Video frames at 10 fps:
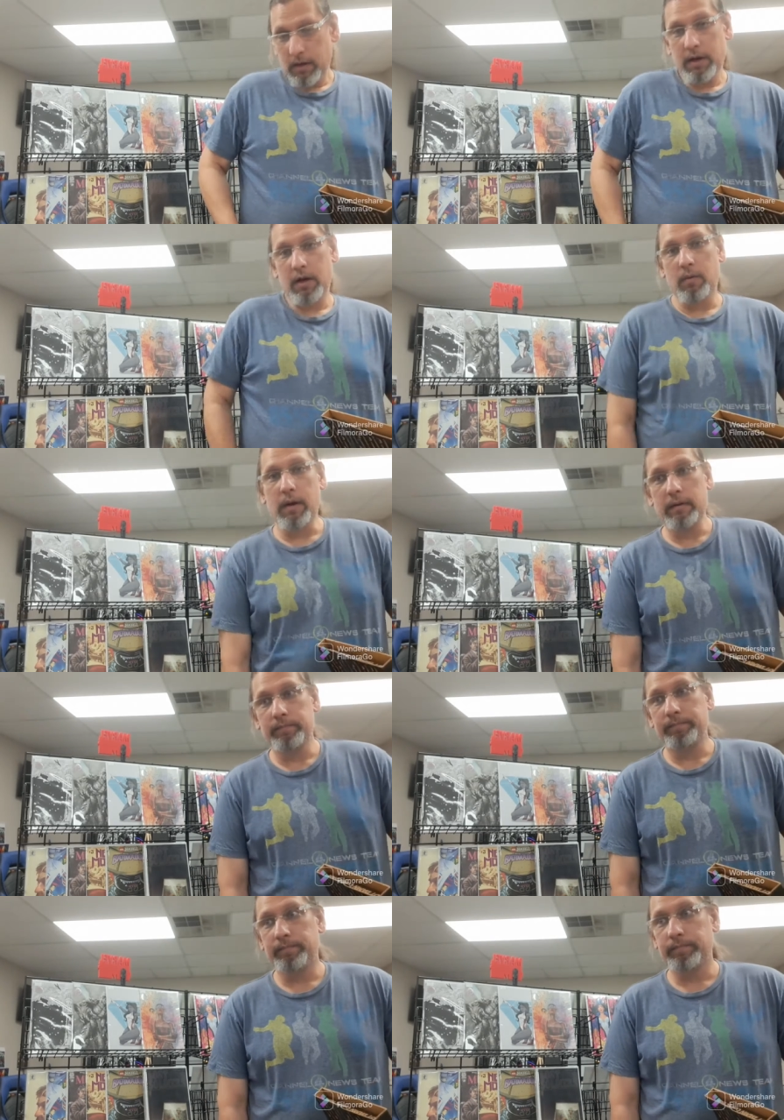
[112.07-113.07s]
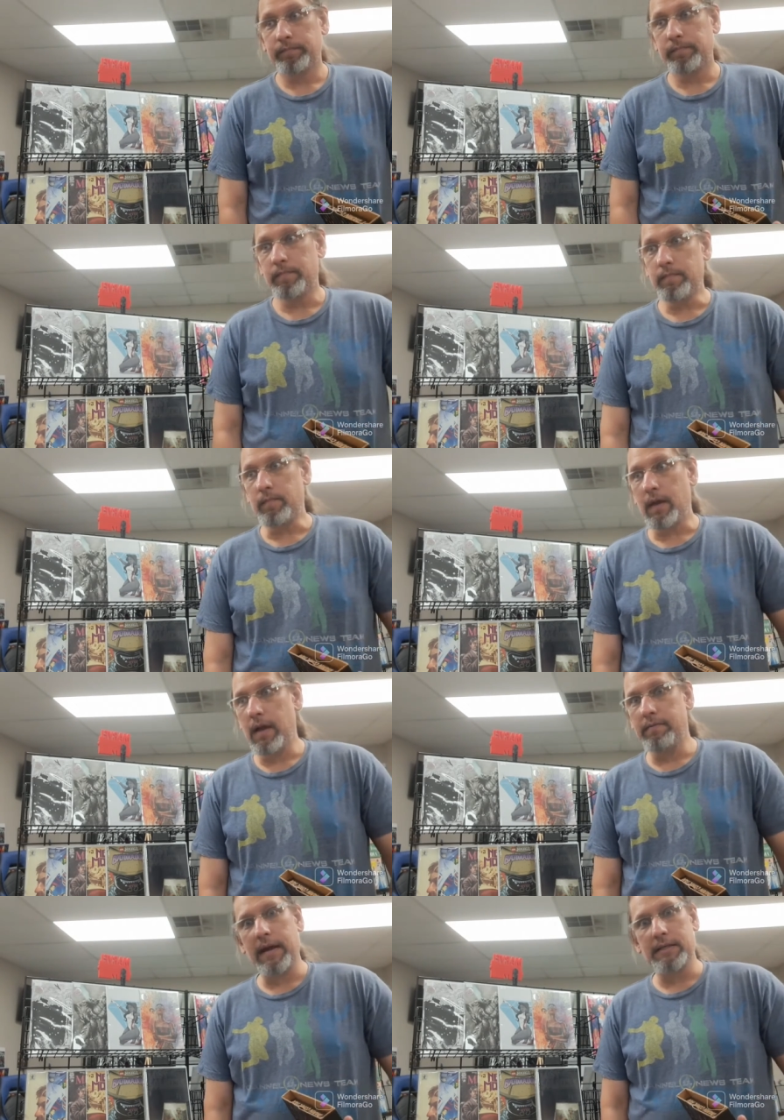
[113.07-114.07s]
you know what?
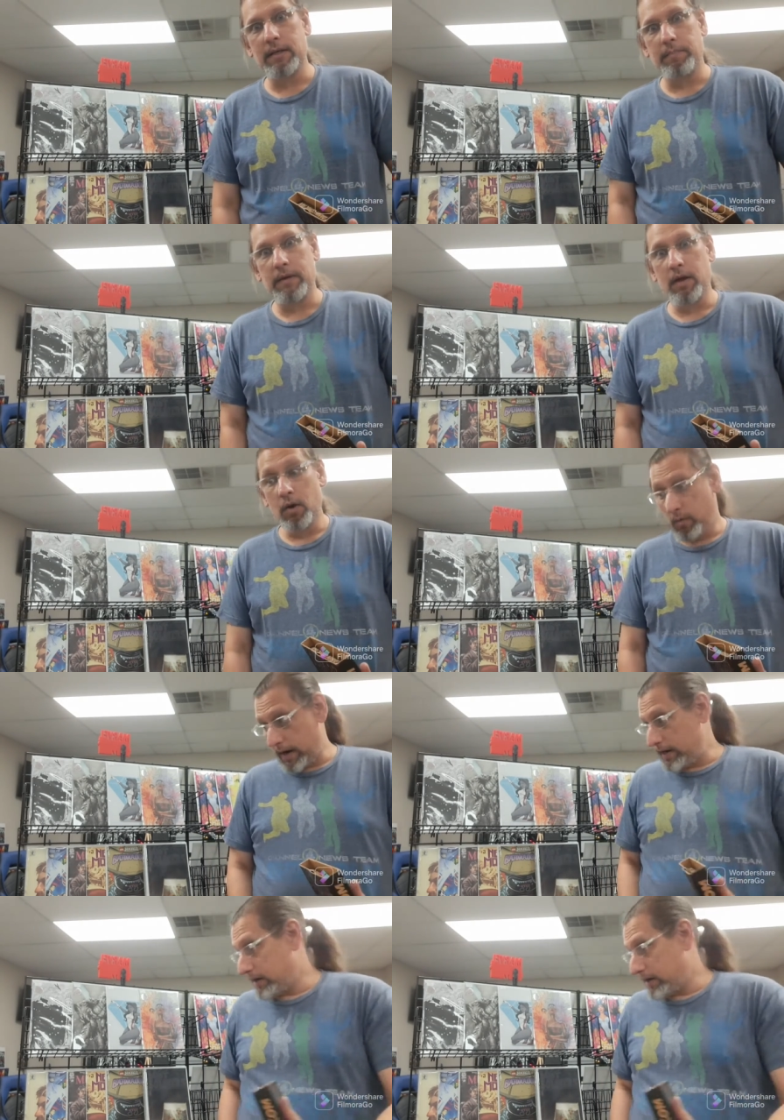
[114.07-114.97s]
I've got something right